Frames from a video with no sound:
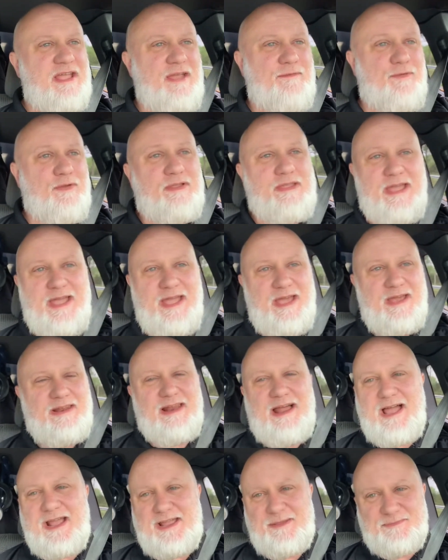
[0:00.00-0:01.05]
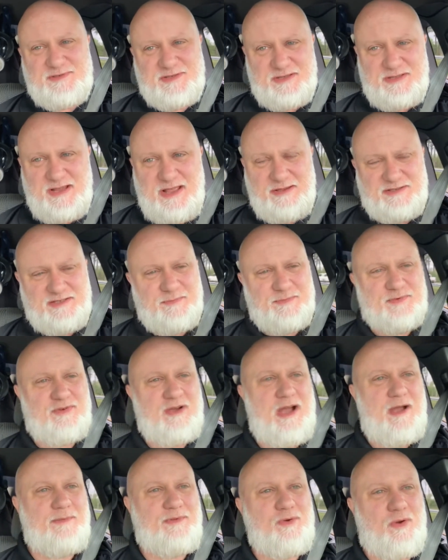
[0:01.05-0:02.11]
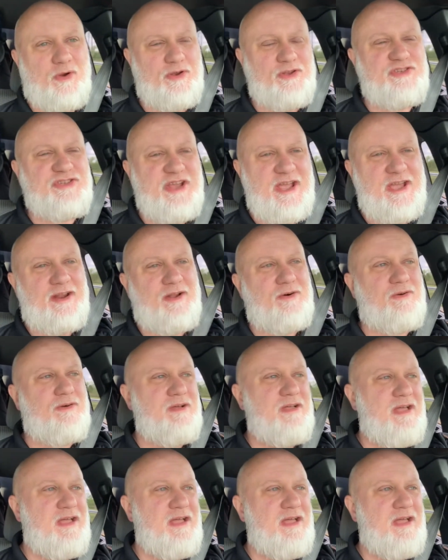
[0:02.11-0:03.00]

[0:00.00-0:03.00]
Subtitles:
If you can, like them and subscribe to our channel,